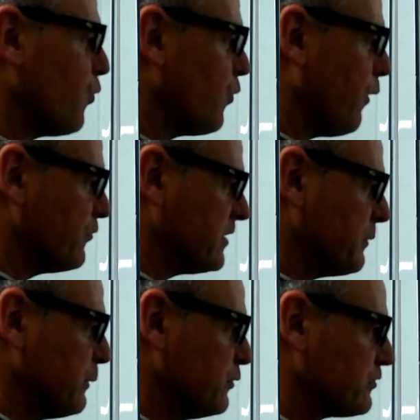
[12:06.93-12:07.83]
obviously
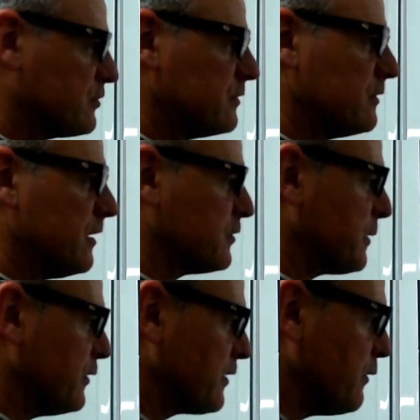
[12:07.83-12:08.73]
I
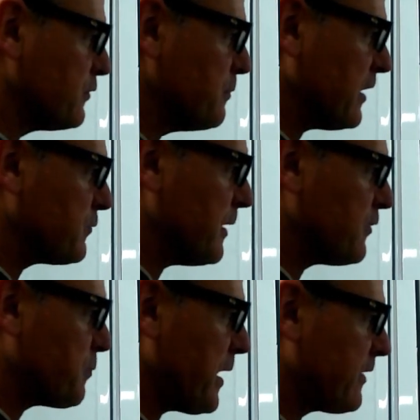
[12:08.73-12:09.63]
suppose I was
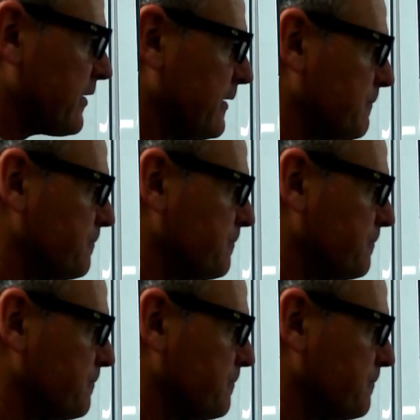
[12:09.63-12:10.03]
much better.